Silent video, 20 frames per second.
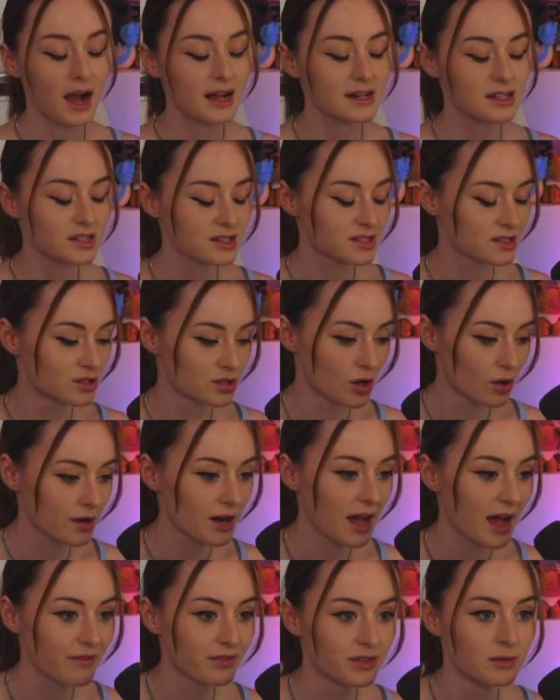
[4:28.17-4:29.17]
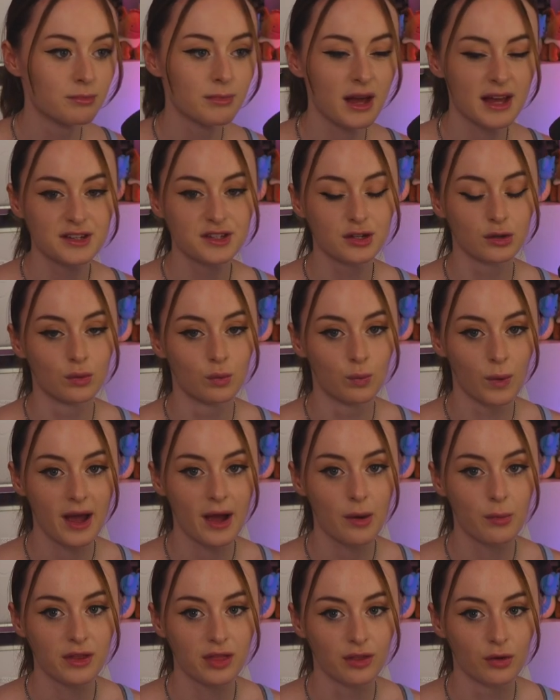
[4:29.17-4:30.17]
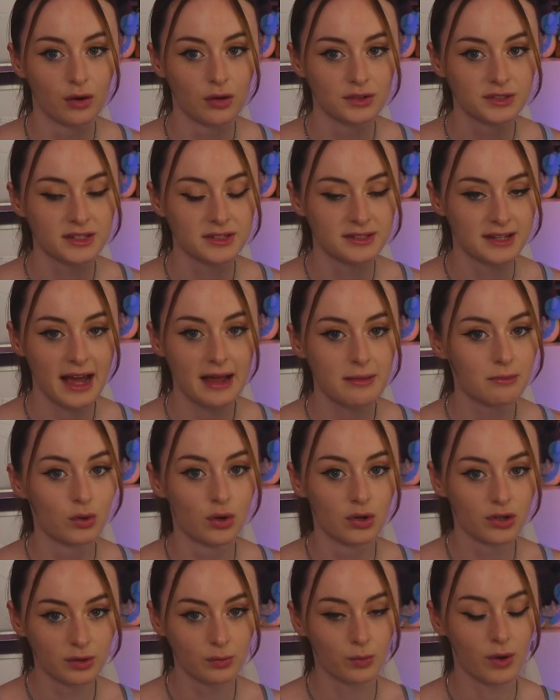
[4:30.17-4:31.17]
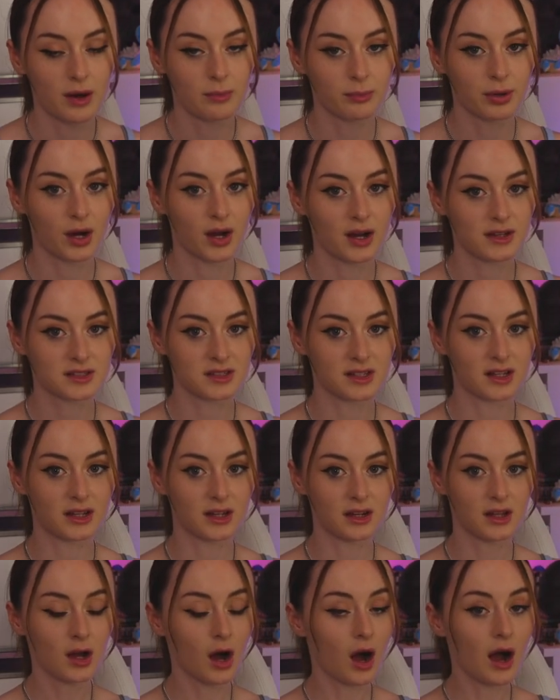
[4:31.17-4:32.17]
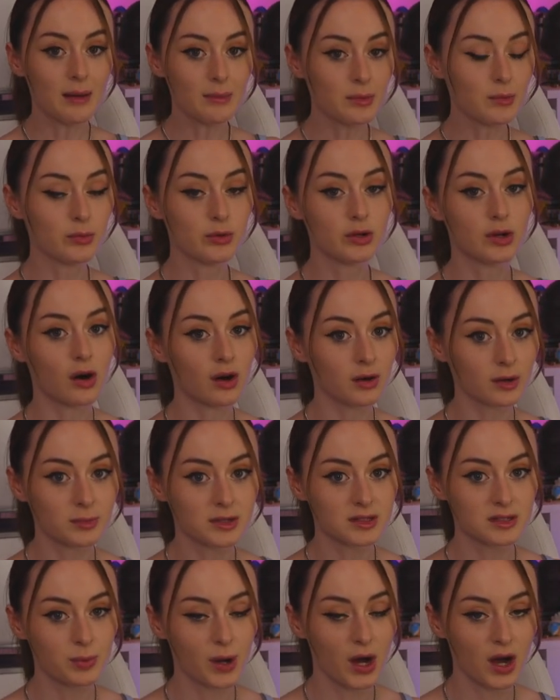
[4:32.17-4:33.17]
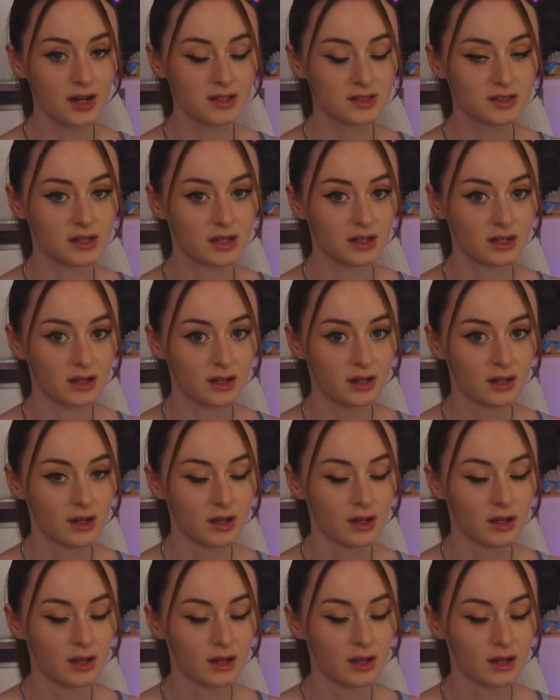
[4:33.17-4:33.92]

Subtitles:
I just don't have the mental wherewithal to date more than one person. I'm a monogamous person.